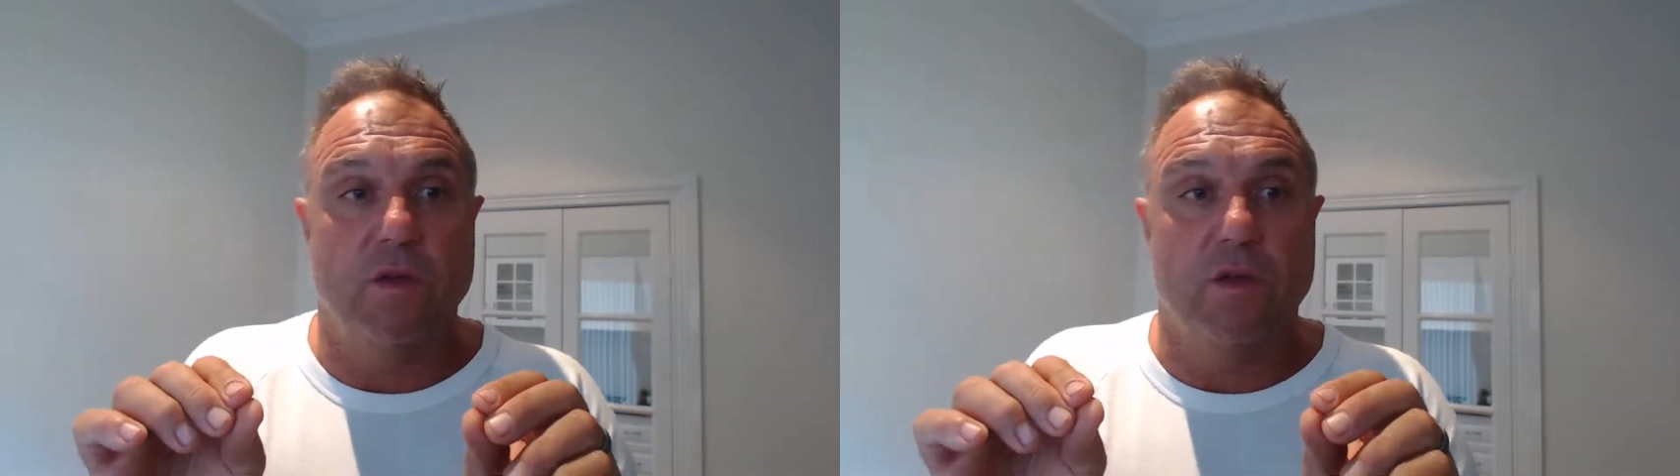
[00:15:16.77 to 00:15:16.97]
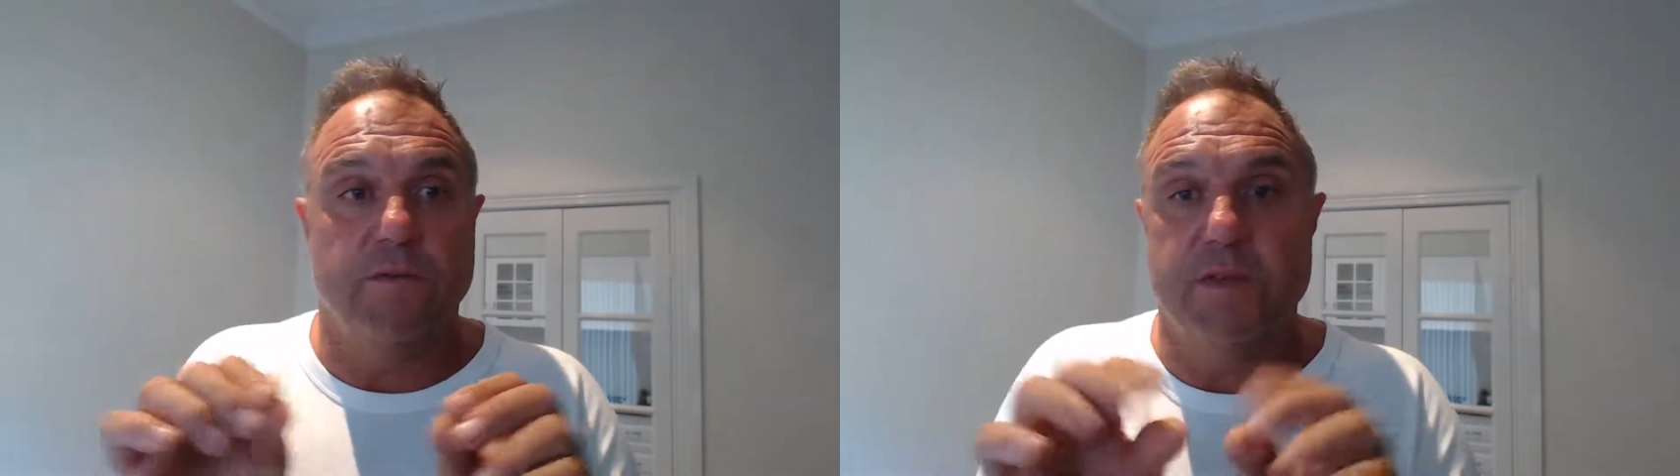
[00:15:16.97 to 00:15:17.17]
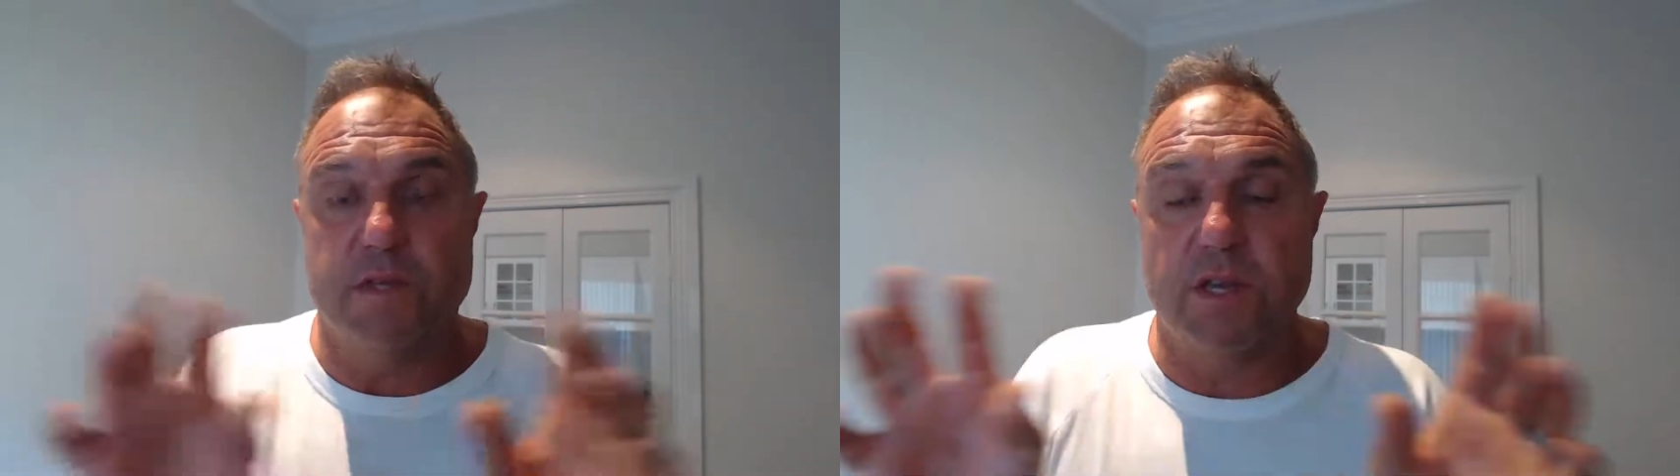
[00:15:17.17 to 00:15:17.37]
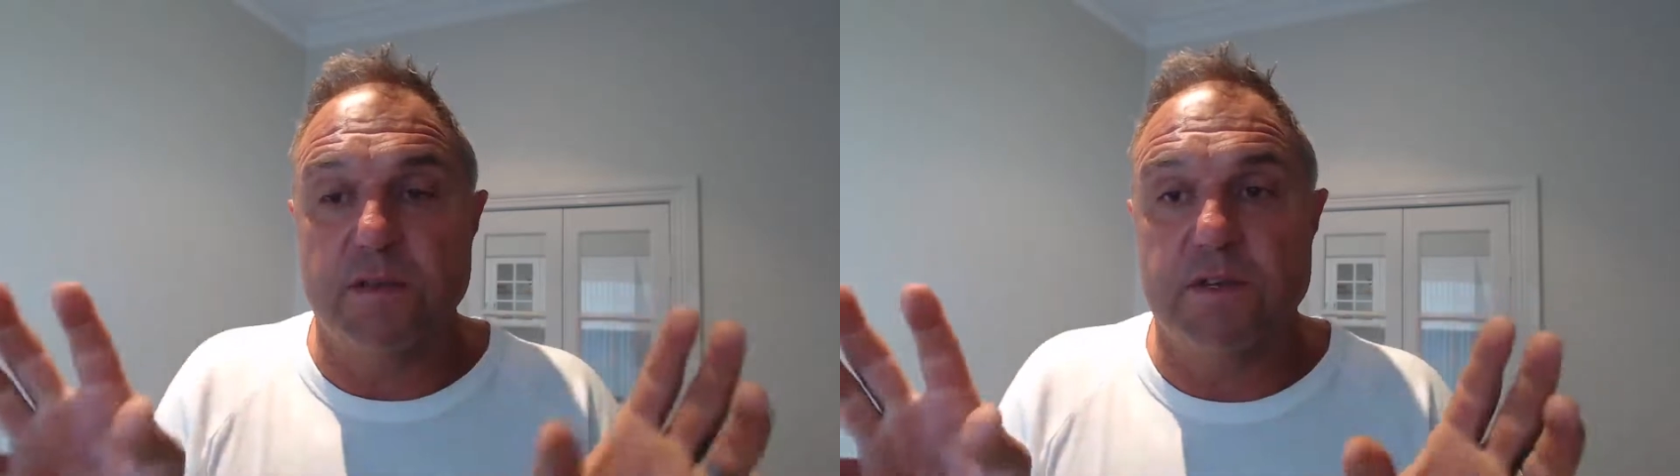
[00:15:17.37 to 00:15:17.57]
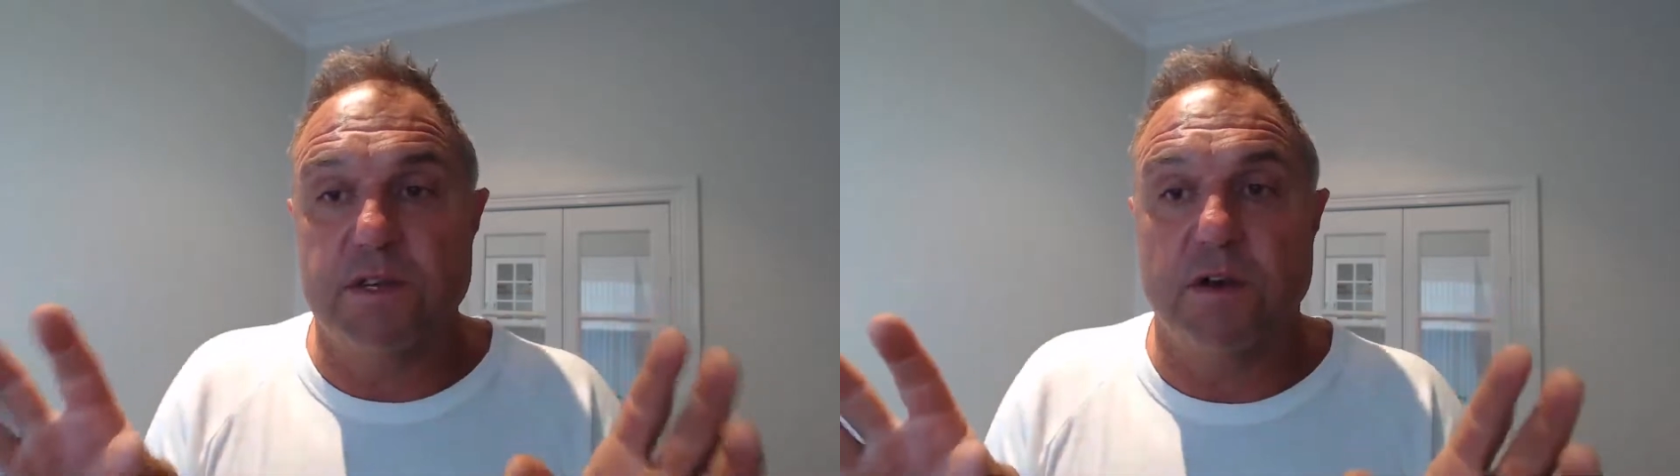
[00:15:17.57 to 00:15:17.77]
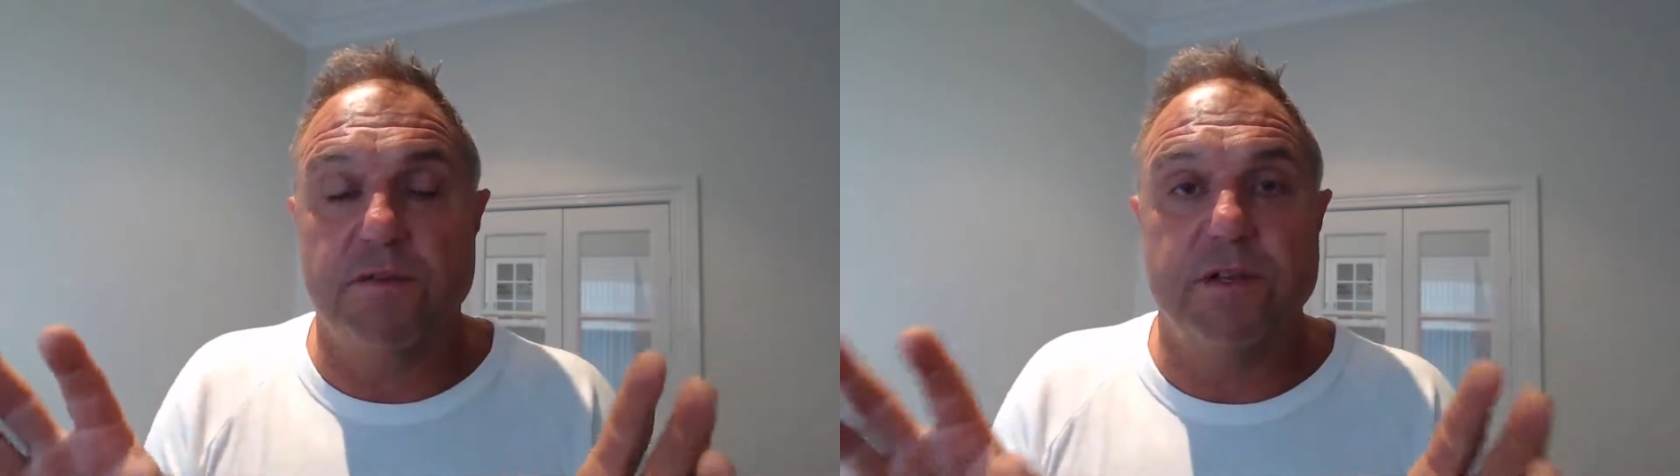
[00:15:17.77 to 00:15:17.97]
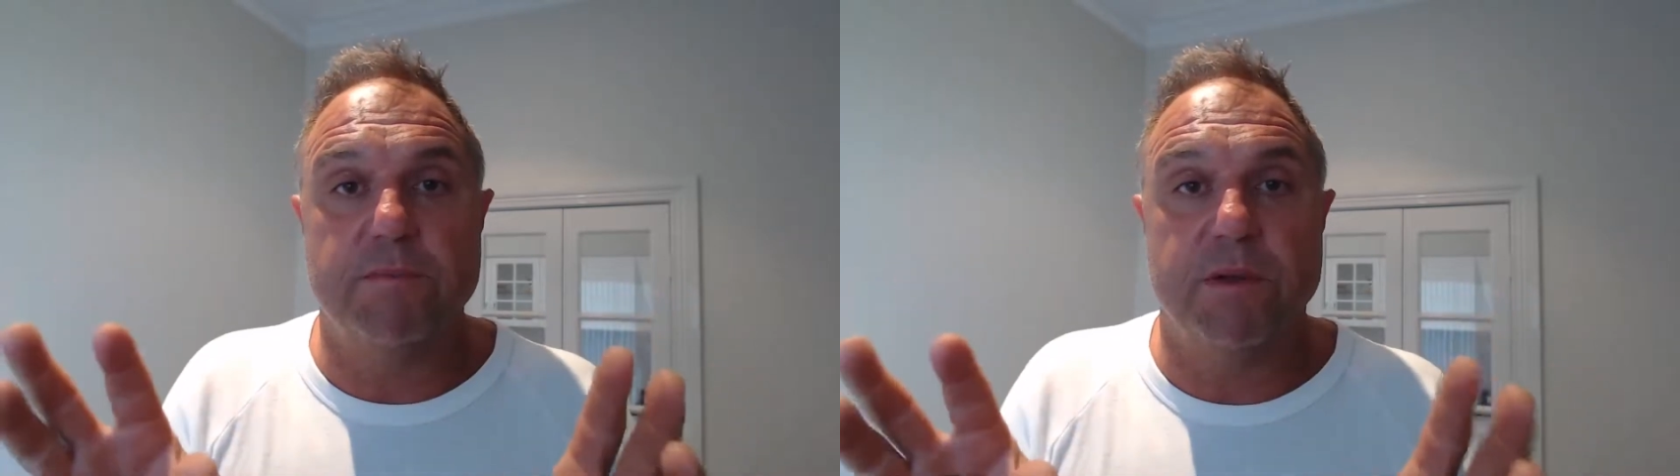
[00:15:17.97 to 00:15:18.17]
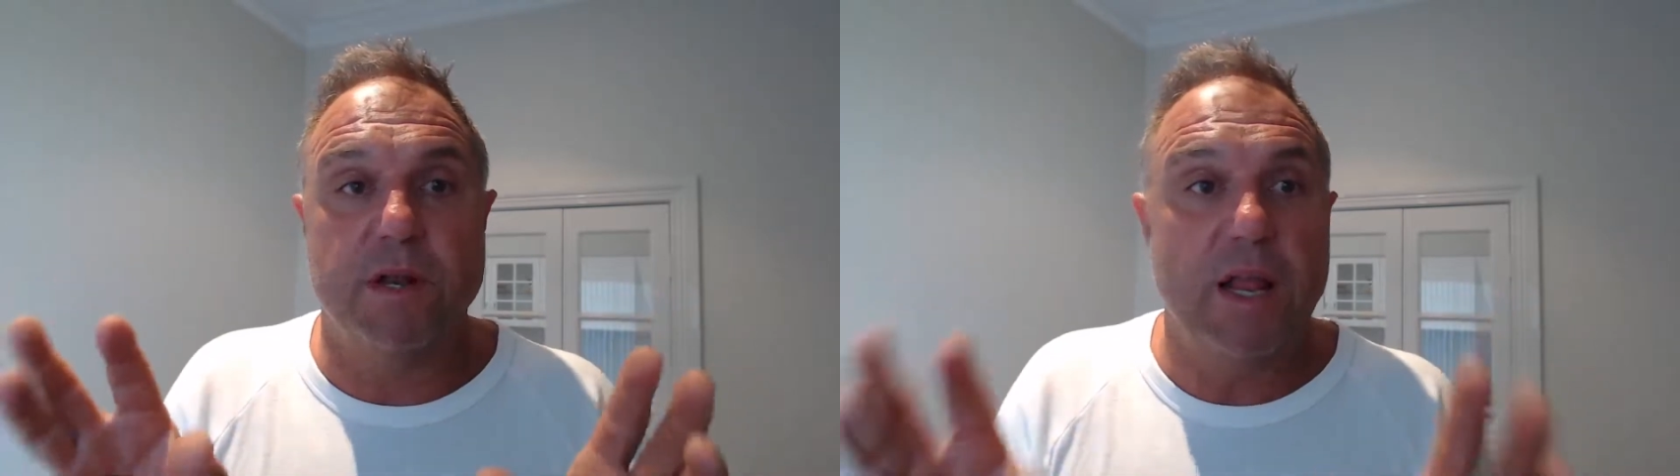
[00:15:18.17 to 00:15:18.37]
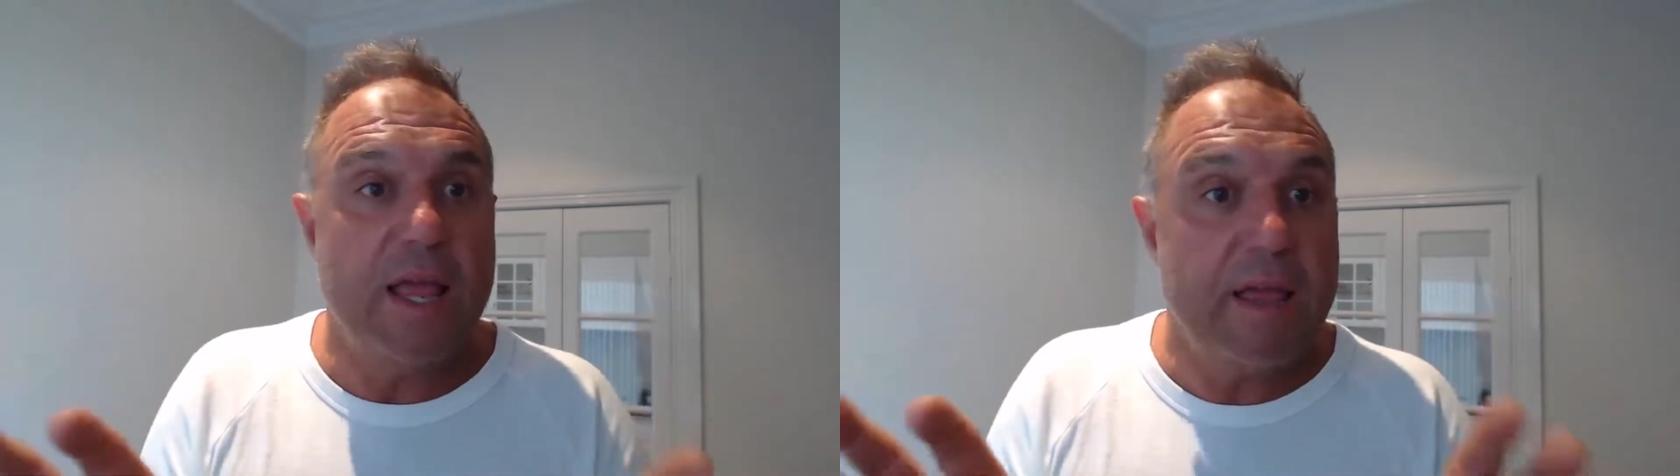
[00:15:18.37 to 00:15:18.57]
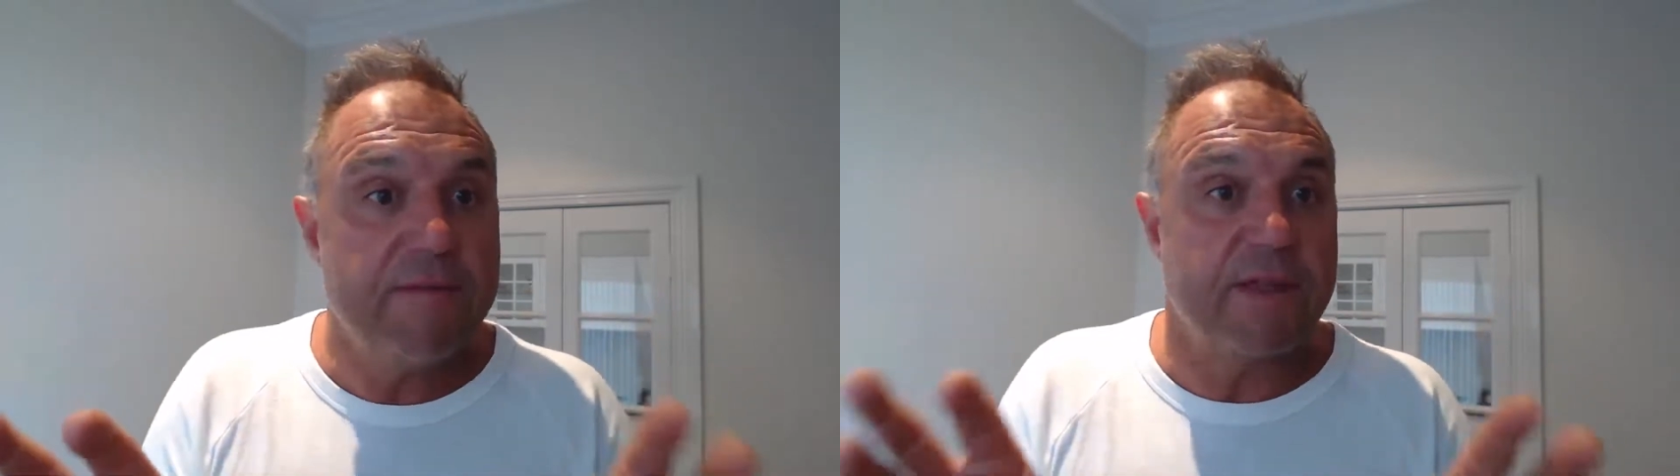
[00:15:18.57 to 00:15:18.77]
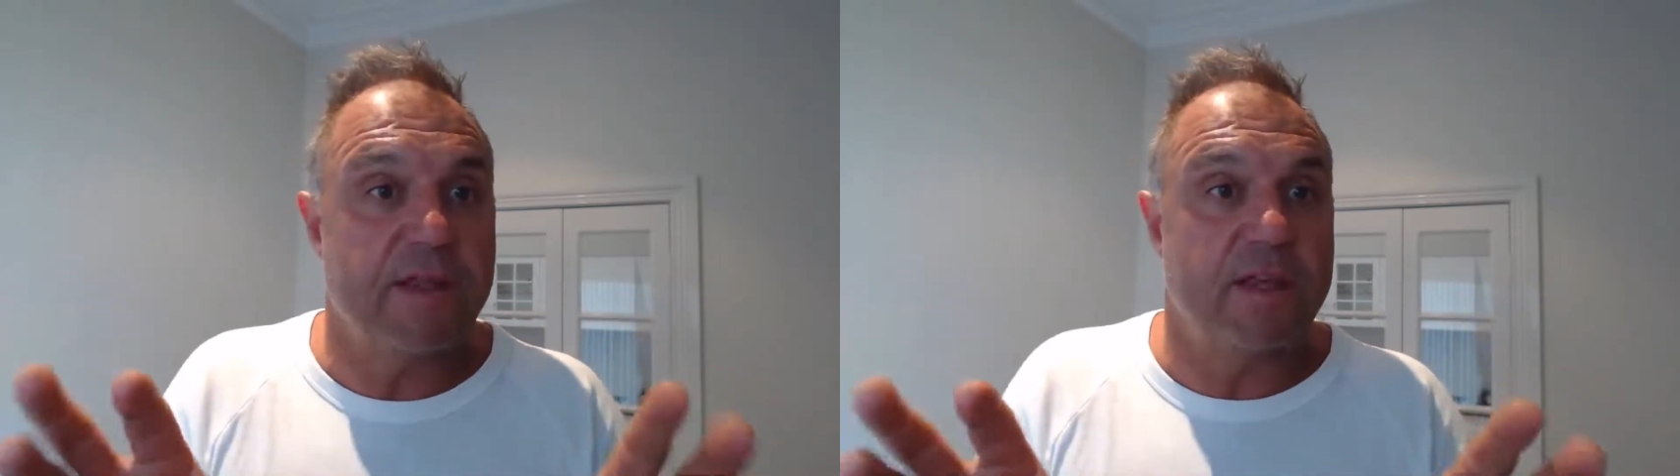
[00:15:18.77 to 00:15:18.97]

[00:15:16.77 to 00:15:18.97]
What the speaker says: you've deceived yourself in believing